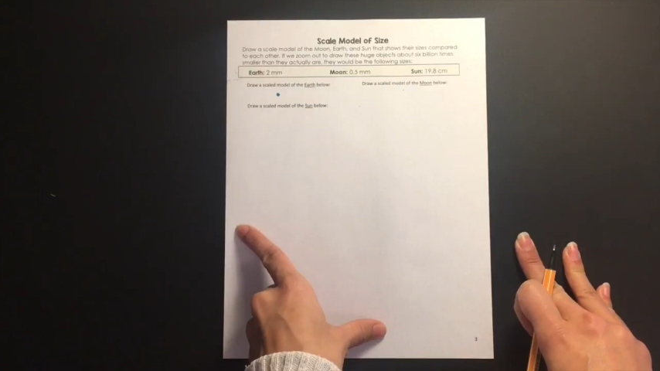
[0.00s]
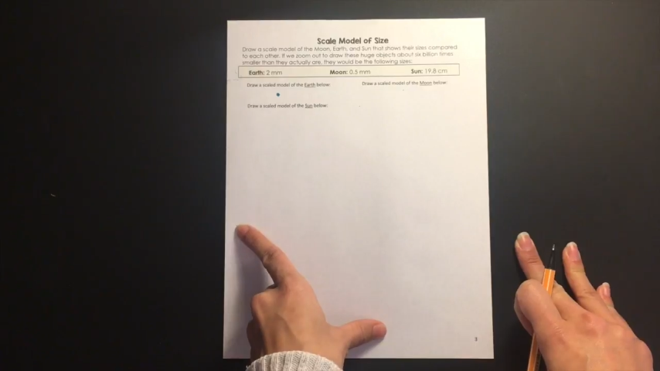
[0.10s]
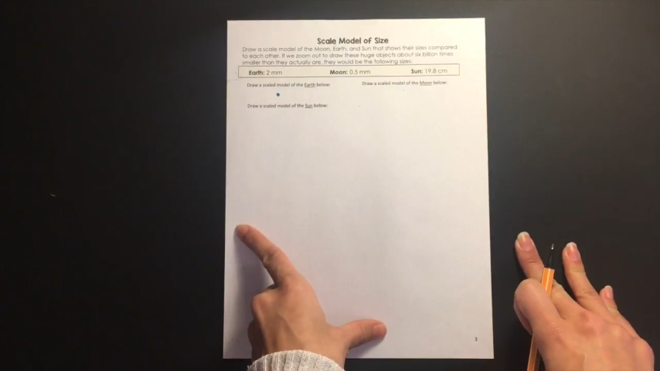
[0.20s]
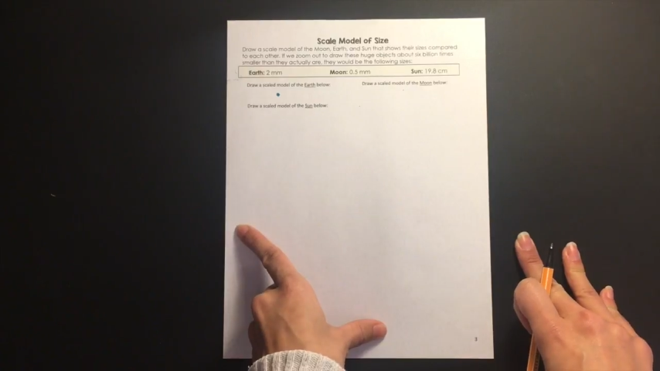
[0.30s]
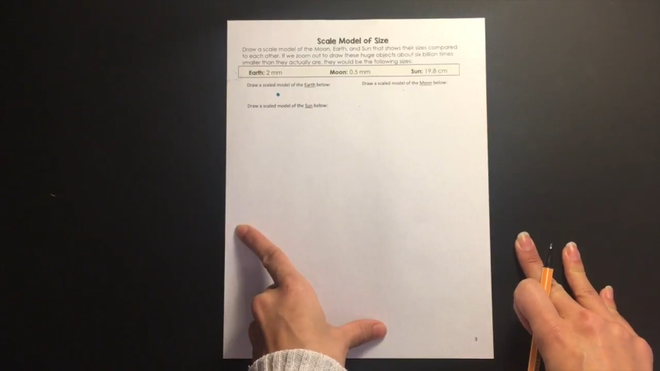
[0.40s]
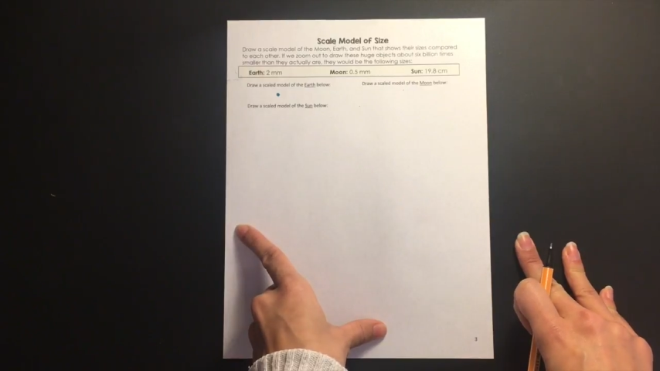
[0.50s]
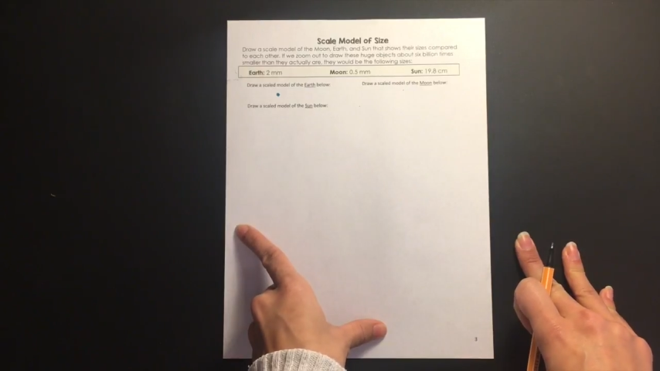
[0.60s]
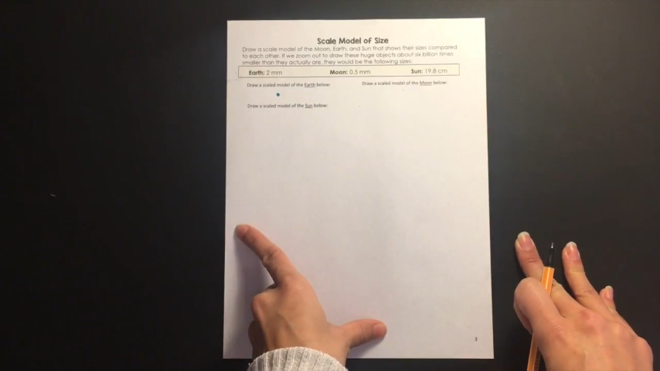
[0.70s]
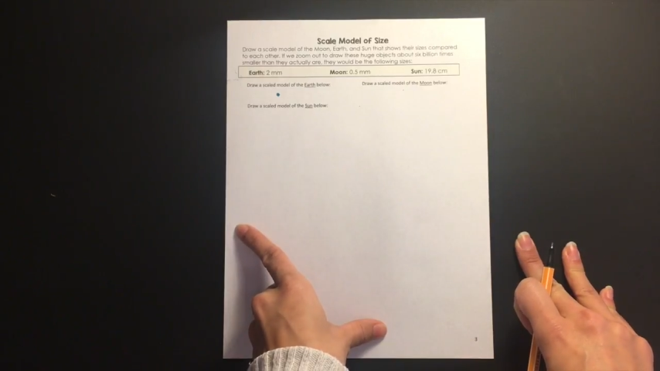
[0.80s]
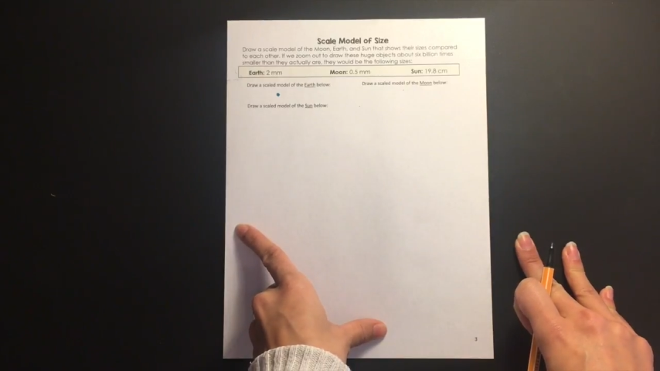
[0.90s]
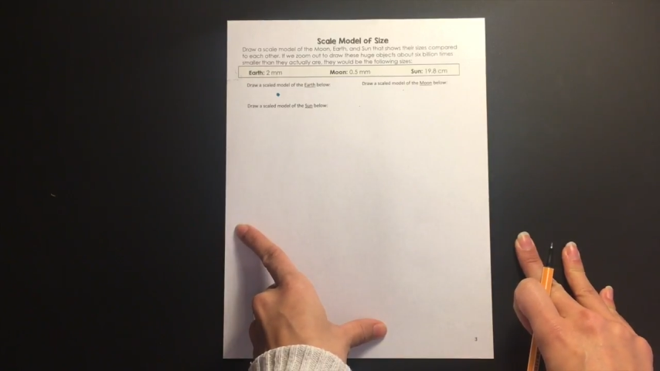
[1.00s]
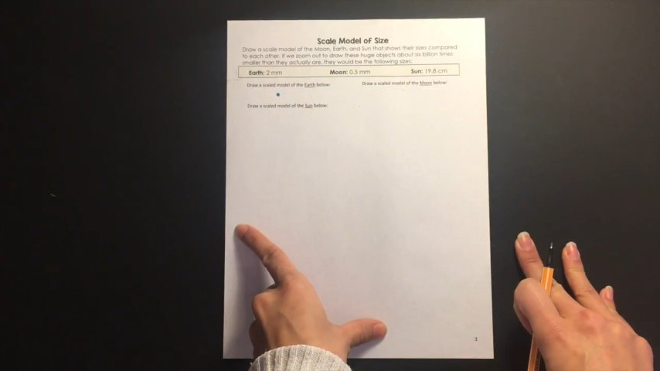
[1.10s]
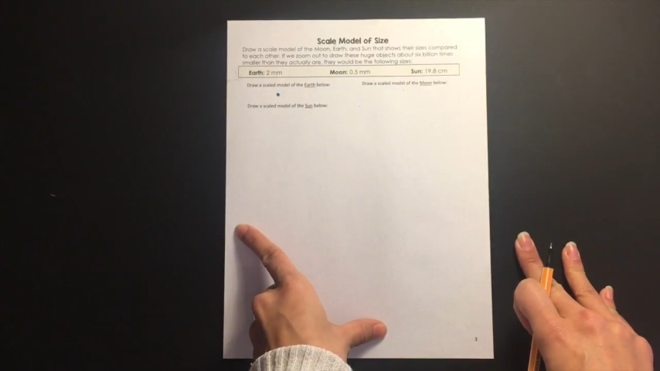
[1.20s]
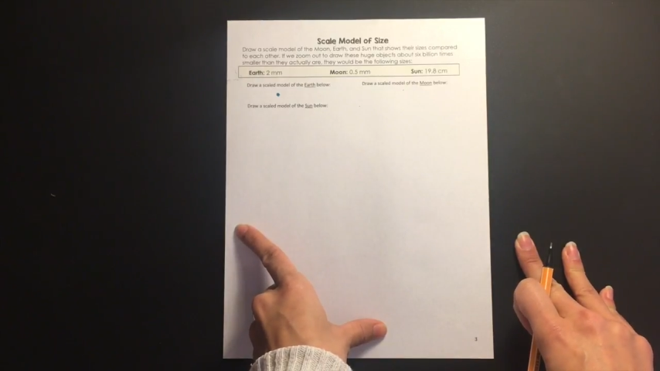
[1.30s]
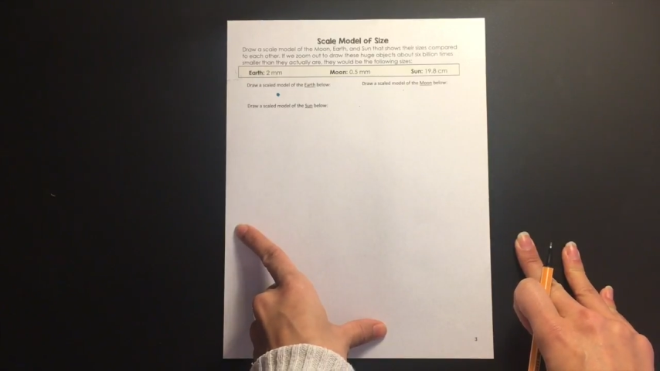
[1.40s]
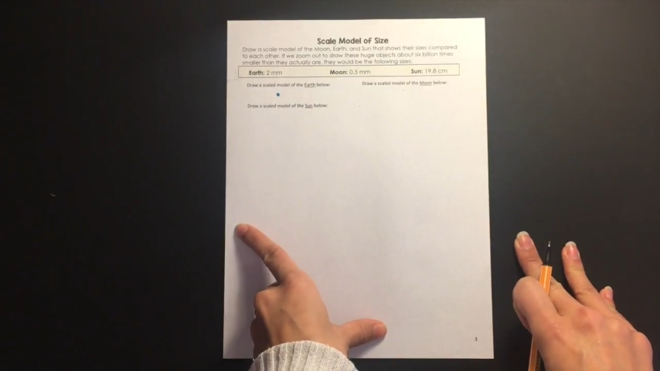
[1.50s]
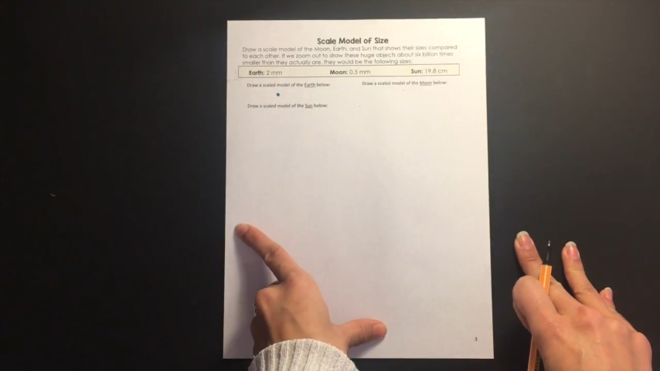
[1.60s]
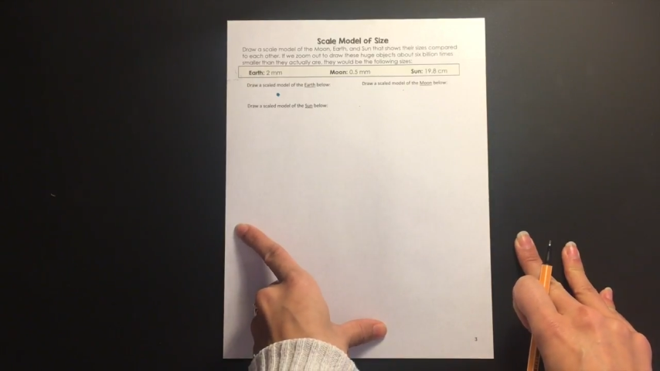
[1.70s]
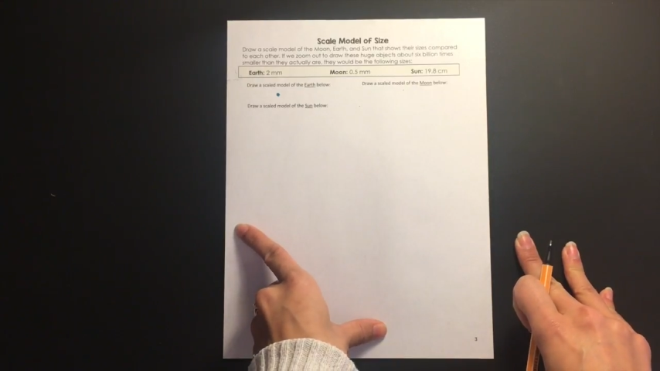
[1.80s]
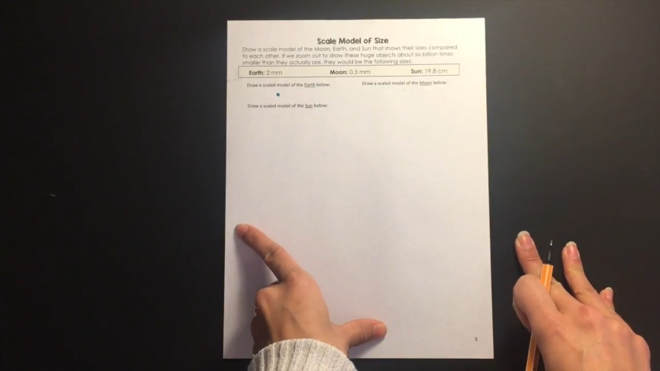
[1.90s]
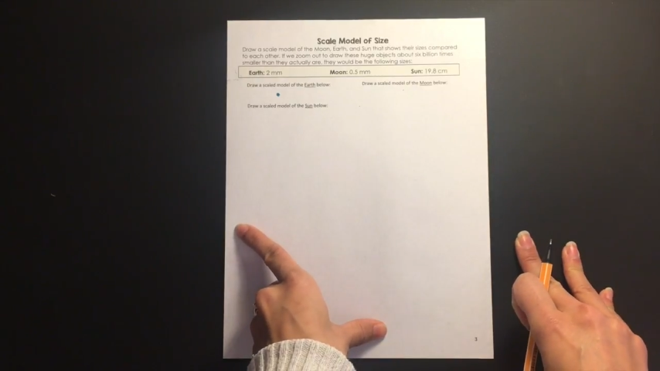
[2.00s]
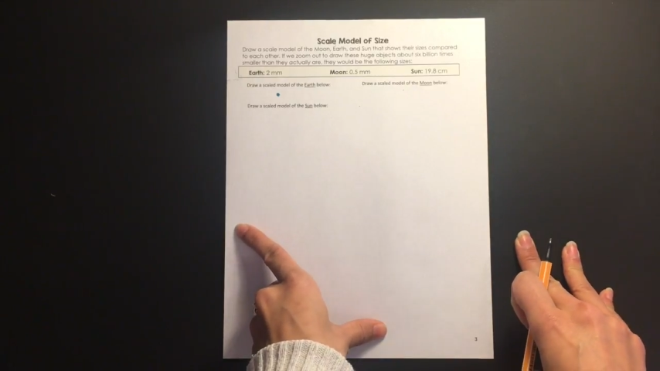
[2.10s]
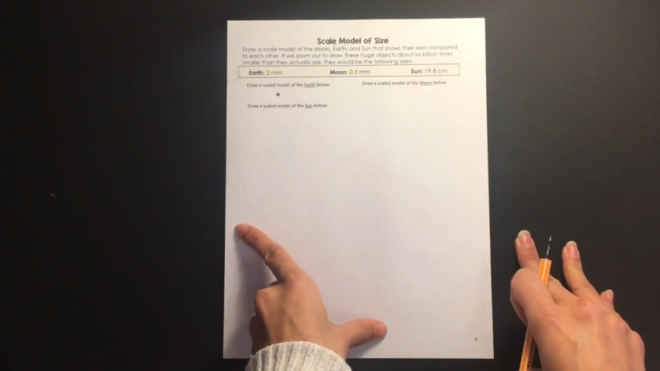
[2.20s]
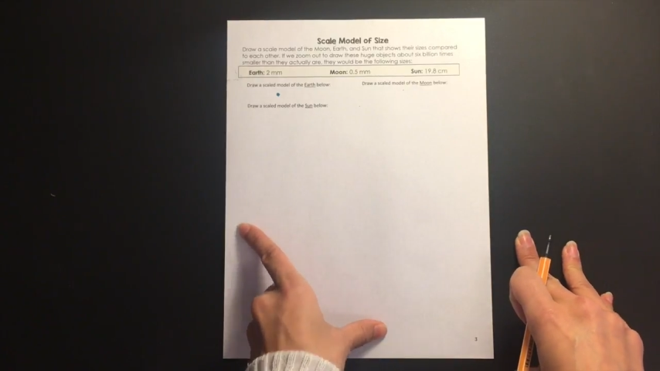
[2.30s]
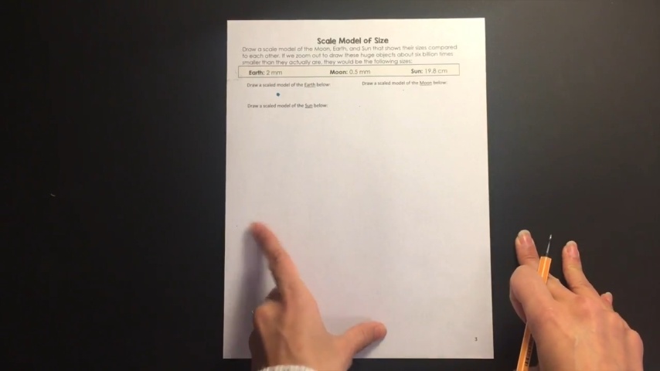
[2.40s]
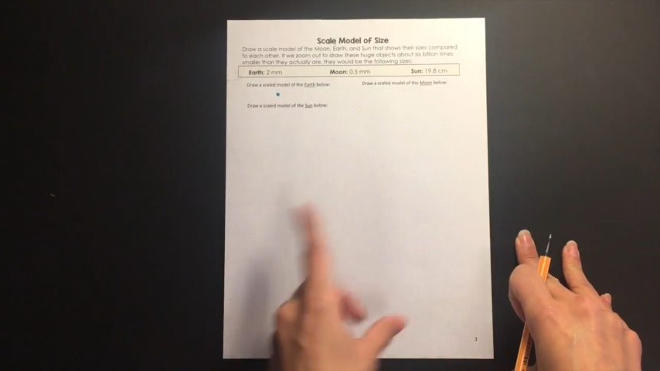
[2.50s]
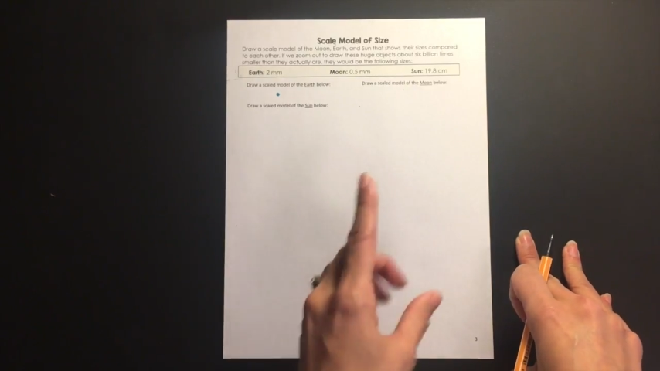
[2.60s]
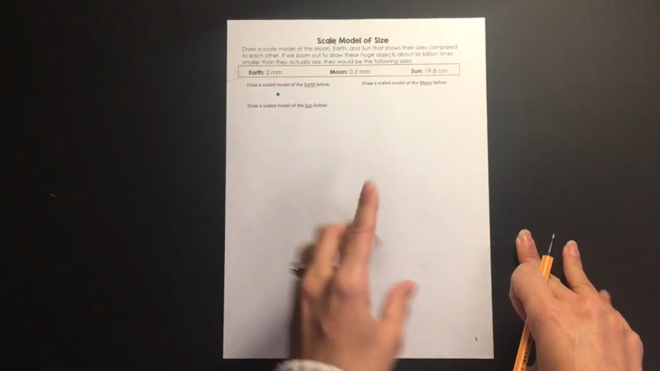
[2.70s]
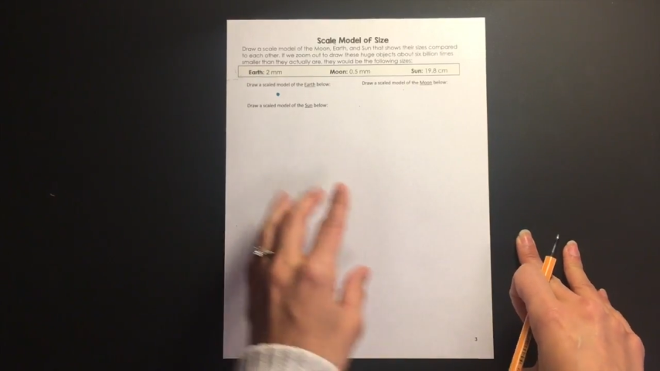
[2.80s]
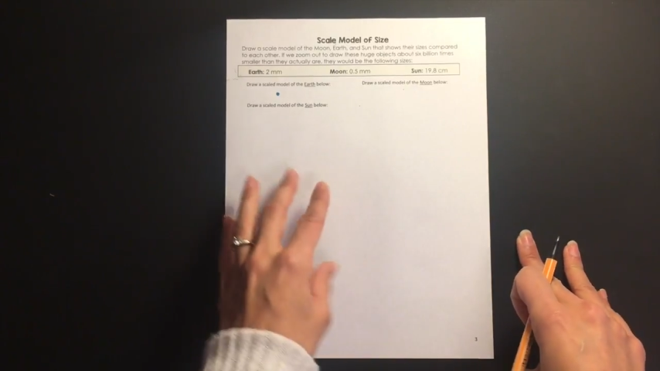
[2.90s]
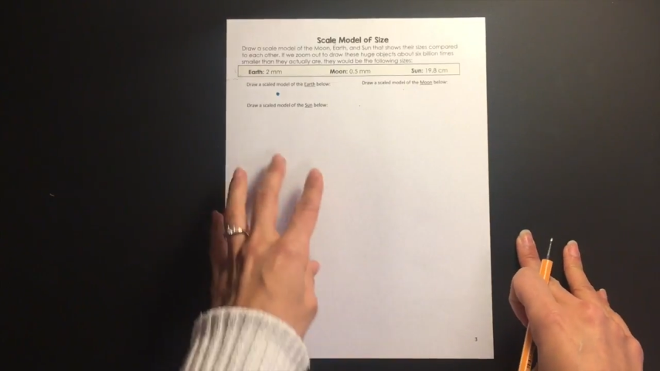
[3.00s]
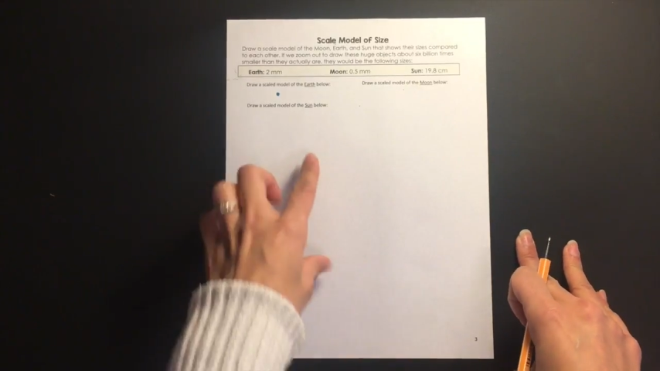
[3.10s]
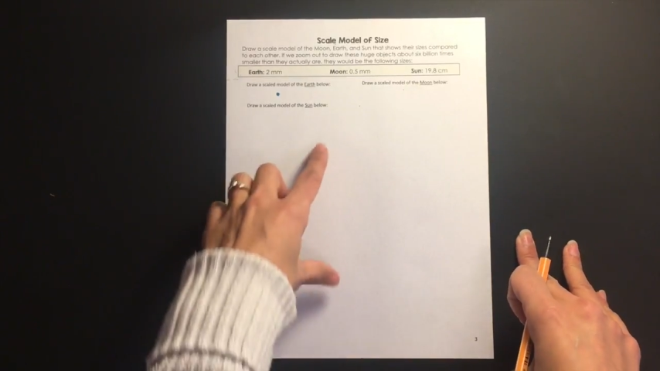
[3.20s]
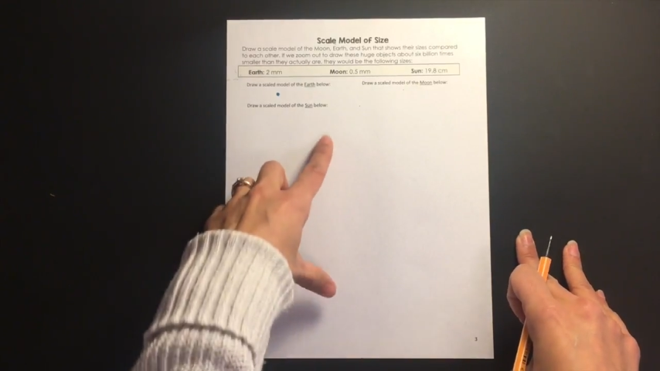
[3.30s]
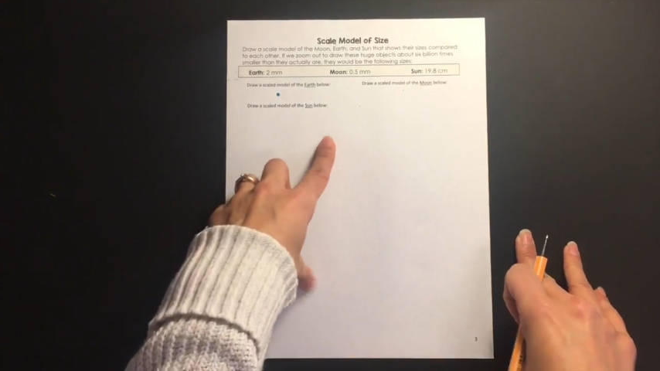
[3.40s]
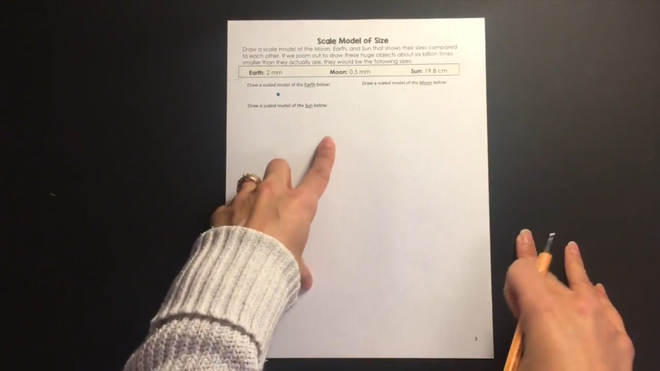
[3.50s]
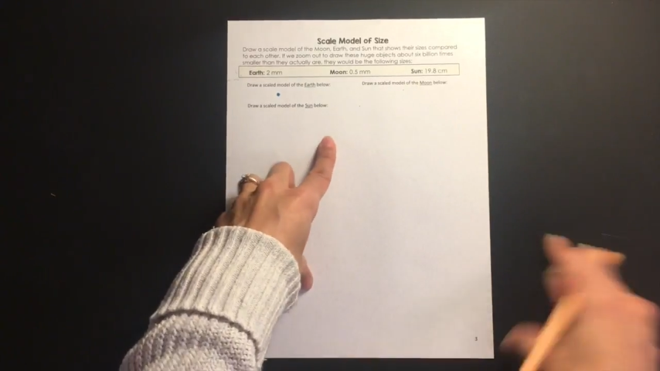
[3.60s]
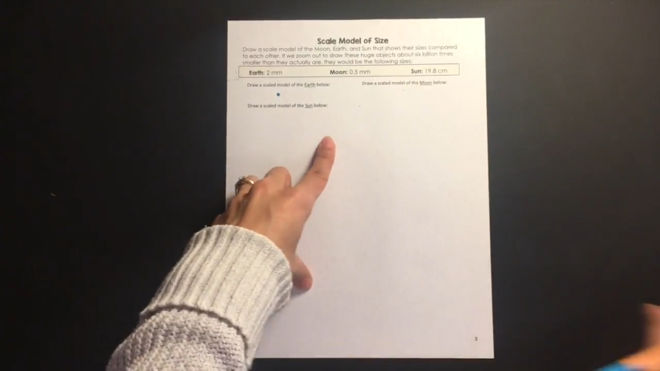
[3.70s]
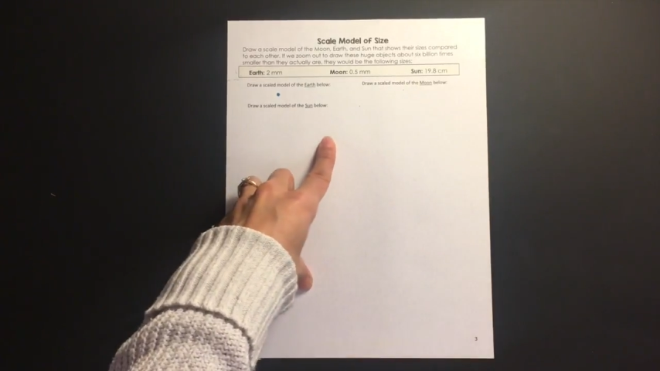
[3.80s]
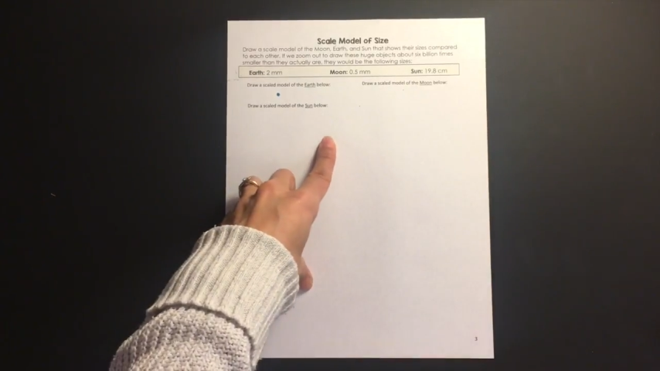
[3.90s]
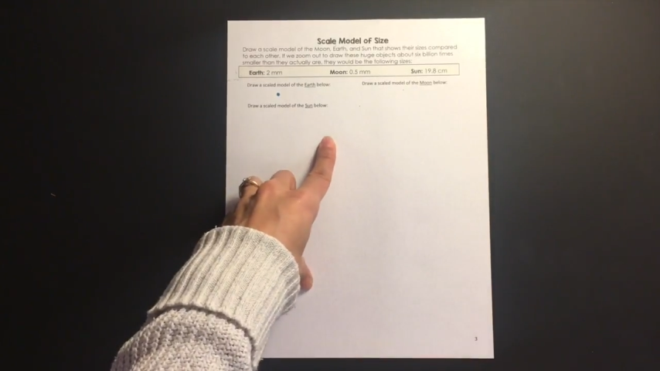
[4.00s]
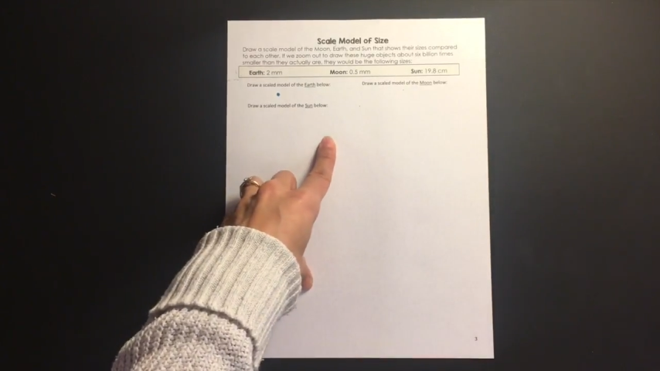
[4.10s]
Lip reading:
[unreadable: no face in view]